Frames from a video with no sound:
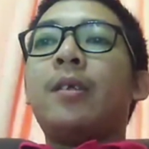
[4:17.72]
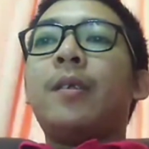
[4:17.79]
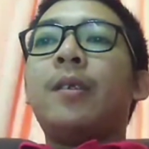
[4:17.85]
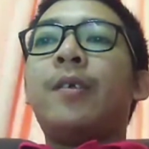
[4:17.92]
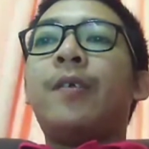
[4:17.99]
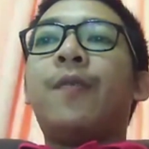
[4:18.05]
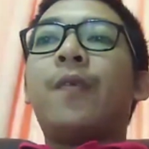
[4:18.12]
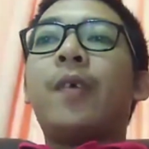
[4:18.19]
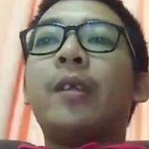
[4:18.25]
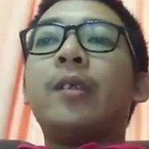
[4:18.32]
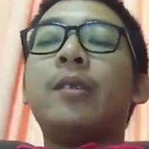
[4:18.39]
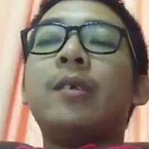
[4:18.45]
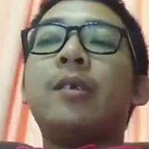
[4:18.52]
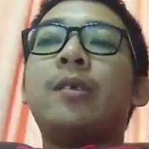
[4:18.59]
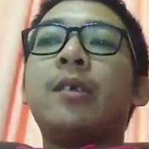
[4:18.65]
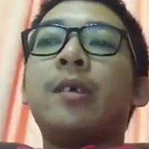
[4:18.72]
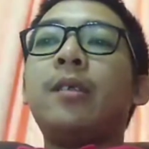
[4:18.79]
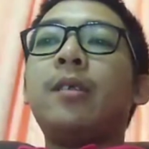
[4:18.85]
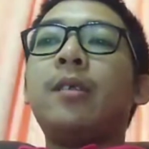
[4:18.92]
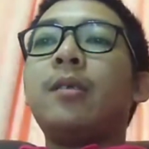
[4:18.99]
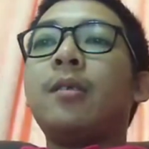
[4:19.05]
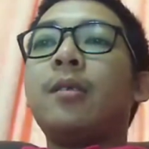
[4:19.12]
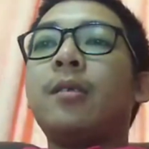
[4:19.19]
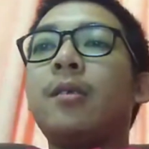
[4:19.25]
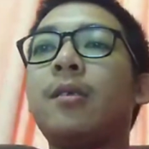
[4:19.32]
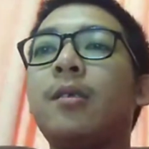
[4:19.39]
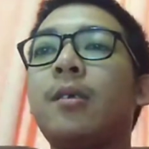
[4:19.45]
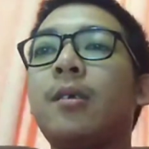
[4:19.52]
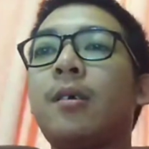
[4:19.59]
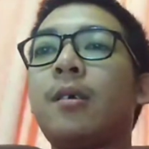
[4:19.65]
different distance
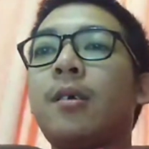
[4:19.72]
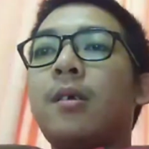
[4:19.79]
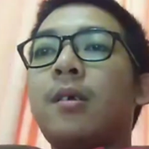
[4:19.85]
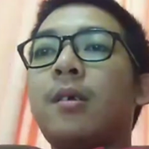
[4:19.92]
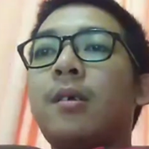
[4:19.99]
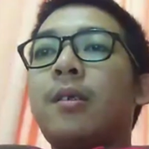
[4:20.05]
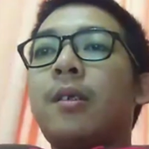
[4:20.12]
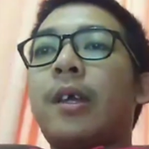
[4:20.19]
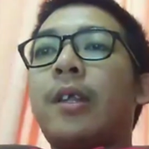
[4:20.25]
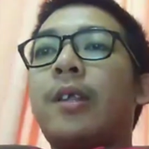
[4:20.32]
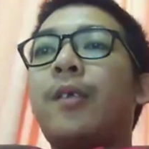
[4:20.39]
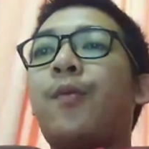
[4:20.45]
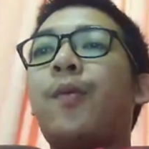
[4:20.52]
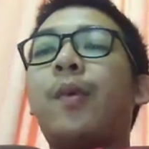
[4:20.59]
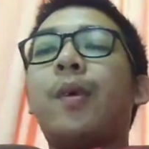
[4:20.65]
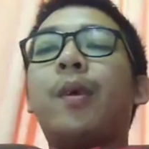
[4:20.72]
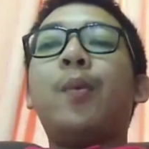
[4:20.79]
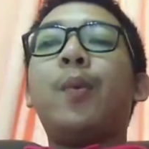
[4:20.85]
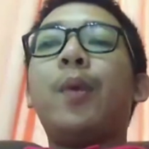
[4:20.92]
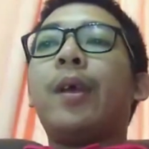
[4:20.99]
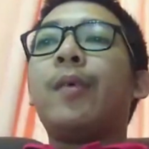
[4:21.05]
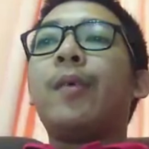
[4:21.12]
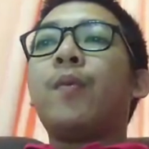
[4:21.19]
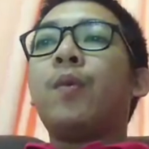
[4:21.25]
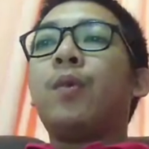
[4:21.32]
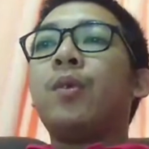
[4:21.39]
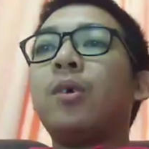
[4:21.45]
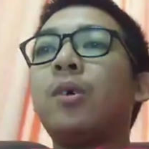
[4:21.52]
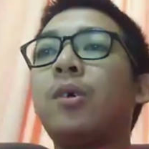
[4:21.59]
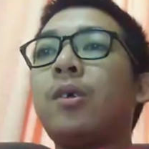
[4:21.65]
that we have to
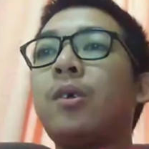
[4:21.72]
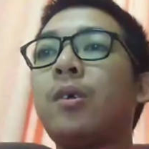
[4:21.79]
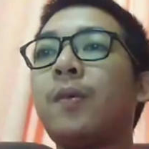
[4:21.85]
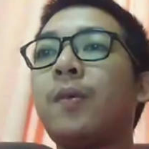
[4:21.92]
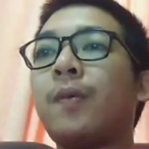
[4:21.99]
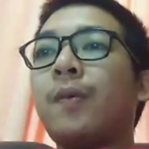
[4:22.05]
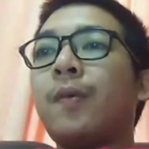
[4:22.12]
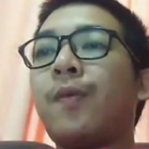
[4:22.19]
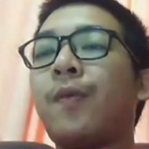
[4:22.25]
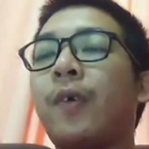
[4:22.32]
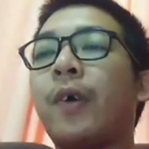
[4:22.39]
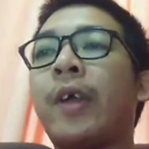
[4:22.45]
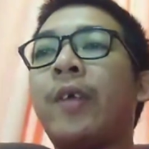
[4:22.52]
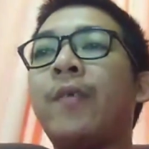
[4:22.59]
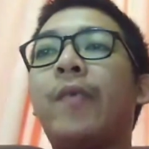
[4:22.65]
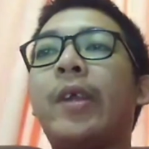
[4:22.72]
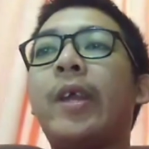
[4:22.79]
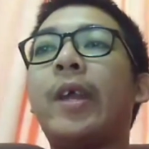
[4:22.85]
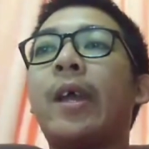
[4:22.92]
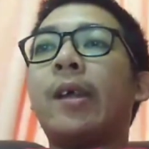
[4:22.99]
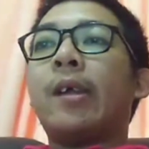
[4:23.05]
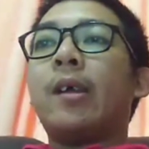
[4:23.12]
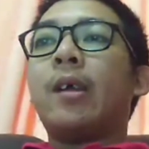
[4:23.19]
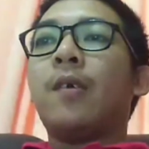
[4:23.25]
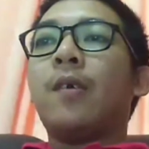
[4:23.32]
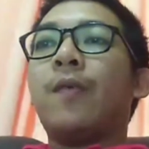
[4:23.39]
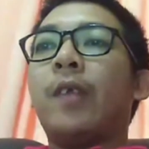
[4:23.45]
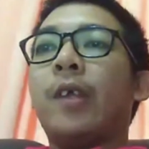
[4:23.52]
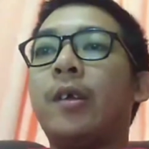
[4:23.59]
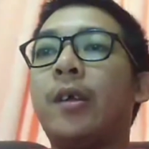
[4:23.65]
take for every angle
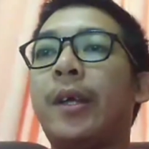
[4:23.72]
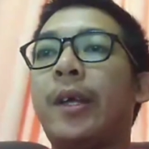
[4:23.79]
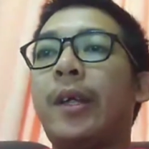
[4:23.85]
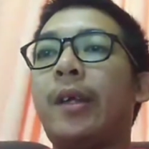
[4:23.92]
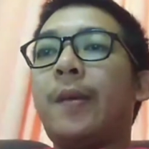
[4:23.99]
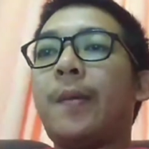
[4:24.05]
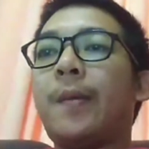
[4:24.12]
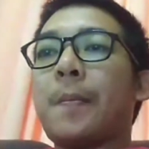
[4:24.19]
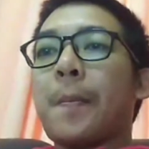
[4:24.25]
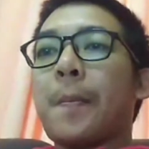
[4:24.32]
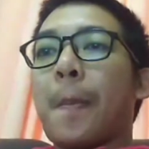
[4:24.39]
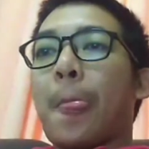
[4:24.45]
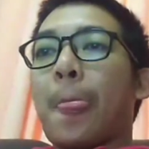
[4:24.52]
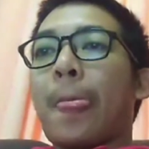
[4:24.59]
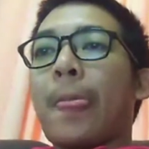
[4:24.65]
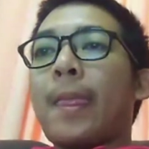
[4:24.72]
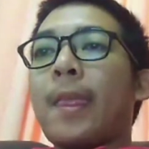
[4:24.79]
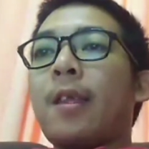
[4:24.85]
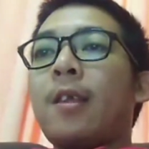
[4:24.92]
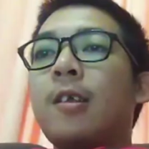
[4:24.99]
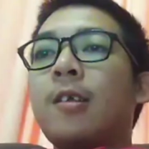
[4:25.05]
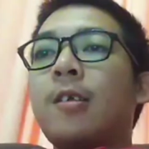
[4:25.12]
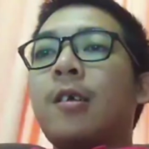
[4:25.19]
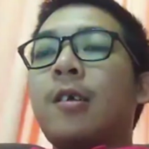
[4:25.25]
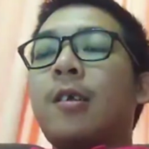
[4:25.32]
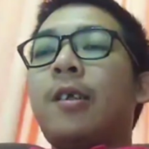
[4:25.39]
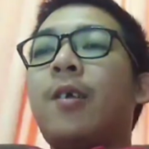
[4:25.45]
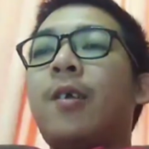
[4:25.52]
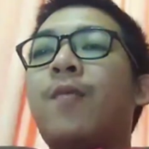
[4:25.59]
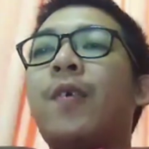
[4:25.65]
of degree.
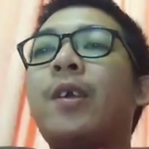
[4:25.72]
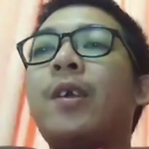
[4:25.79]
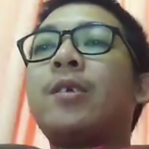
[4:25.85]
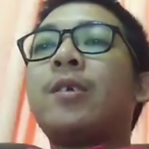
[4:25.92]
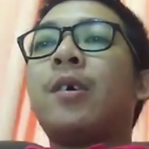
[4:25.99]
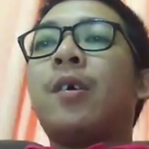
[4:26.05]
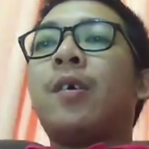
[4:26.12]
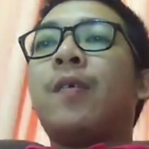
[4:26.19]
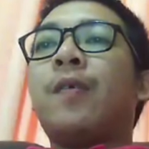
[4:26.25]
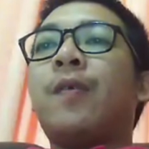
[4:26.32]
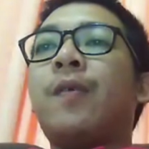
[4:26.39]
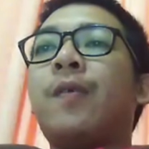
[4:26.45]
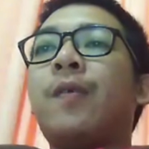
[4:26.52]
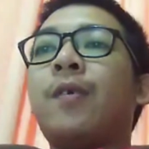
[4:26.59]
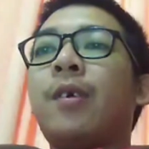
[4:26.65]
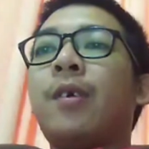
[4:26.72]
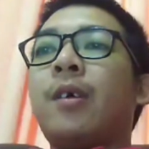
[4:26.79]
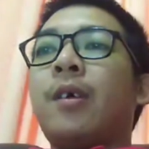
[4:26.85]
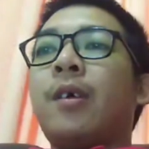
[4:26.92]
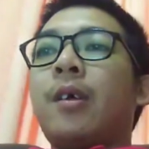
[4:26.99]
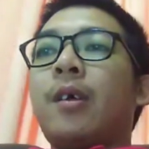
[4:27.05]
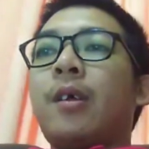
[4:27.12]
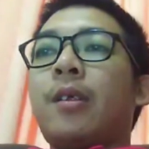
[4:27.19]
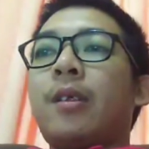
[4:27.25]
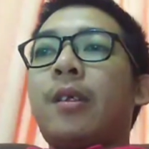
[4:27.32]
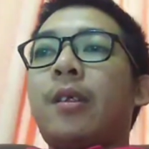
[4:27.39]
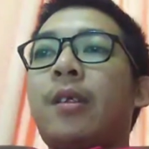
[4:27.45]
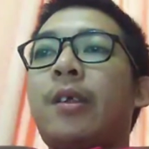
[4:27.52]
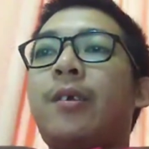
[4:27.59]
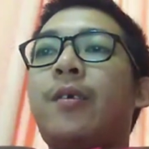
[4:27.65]
The average of
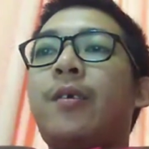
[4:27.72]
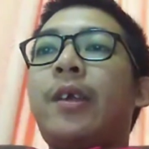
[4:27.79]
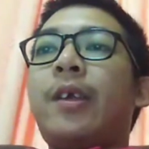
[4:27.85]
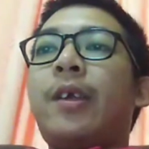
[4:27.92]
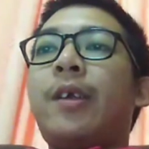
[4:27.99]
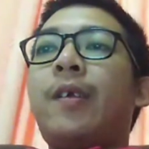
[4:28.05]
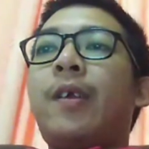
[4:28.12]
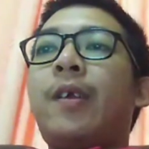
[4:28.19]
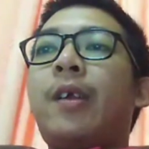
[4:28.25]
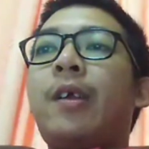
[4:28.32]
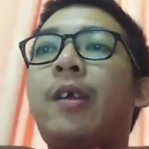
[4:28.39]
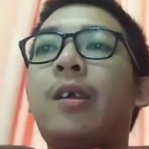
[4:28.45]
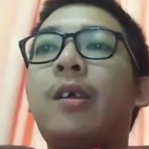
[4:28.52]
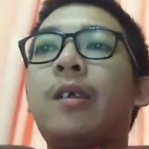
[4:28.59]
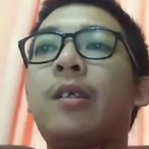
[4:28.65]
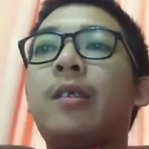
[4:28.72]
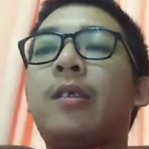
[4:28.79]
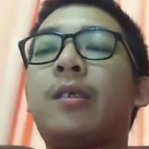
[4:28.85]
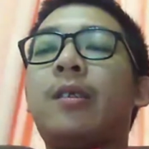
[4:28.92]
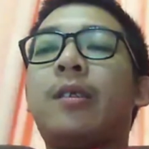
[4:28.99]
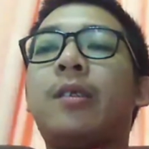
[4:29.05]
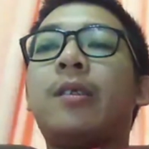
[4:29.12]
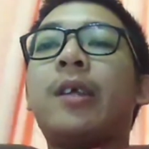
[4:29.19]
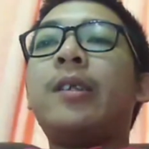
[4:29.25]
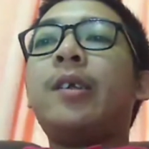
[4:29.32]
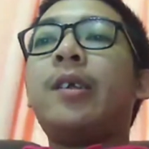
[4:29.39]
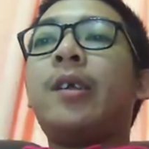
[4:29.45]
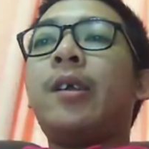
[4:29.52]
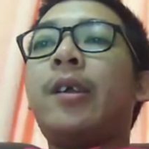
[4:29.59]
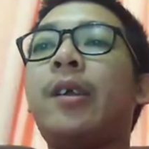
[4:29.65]
degree 10
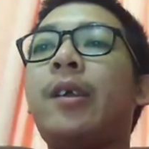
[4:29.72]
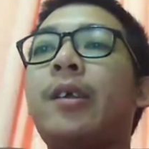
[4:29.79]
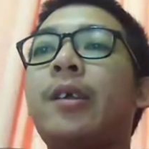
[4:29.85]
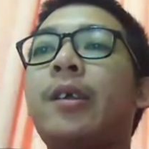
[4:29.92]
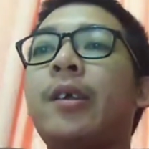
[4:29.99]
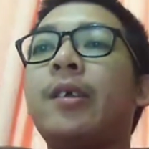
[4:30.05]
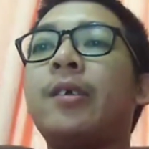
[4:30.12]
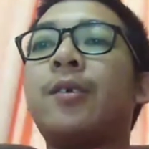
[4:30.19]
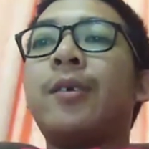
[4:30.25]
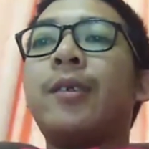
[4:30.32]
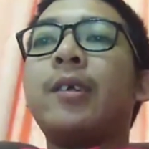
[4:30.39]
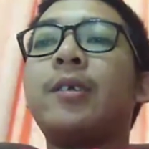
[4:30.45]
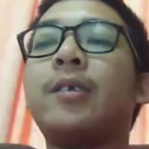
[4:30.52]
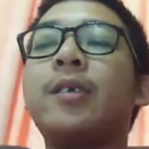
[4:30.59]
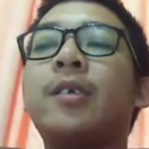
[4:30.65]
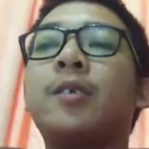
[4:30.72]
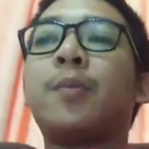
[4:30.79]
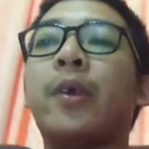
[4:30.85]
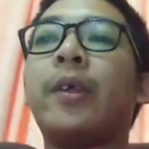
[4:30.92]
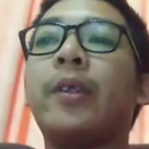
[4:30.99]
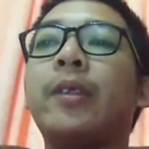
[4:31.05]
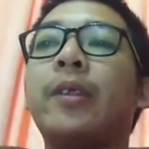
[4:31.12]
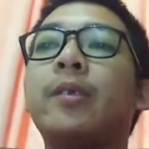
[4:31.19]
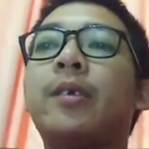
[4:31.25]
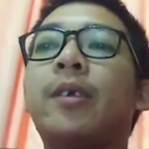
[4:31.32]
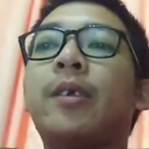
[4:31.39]
degree is 26.76,